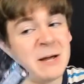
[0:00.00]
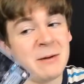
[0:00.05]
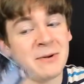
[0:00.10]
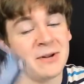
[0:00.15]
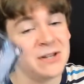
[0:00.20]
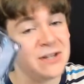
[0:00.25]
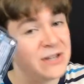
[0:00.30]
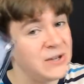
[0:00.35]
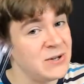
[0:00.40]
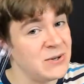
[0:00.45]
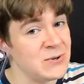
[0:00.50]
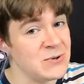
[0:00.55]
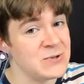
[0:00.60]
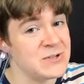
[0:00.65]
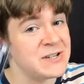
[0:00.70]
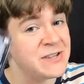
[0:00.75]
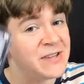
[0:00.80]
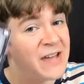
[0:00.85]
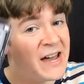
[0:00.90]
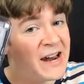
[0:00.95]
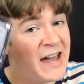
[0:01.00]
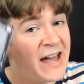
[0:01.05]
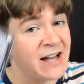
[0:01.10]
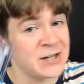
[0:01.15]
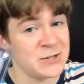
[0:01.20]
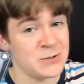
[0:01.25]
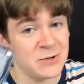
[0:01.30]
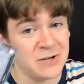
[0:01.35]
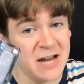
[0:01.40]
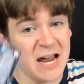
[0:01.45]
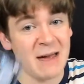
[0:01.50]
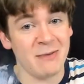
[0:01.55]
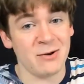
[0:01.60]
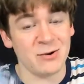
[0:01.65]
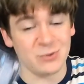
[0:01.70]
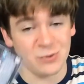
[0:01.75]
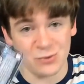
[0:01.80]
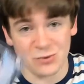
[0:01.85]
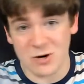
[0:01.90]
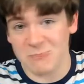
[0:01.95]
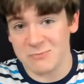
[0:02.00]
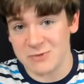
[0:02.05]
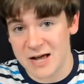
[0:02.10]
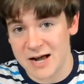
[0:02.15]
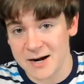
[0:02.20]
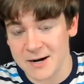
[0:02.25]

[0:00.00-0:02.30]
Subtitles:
use that extra damage with Grimlock.